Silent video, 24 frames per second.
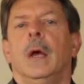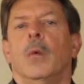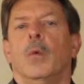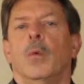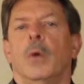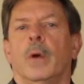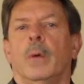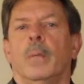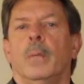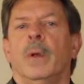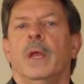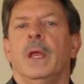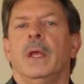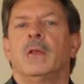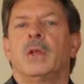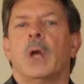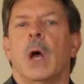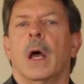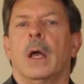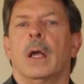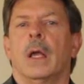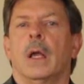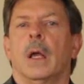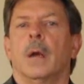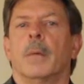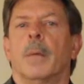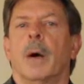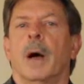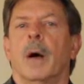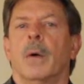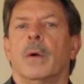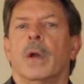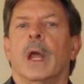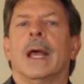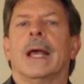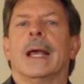would be talking
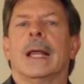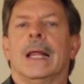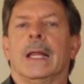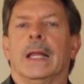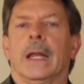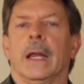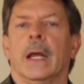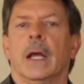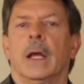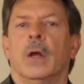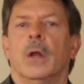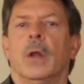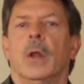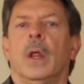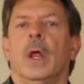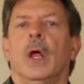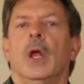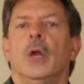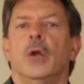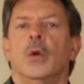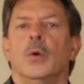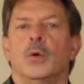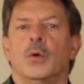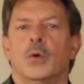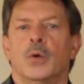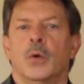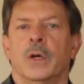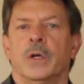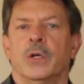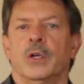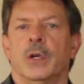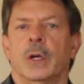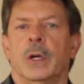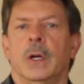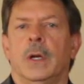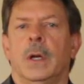about clinical
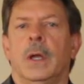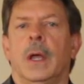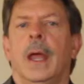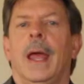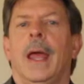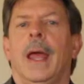nutrition,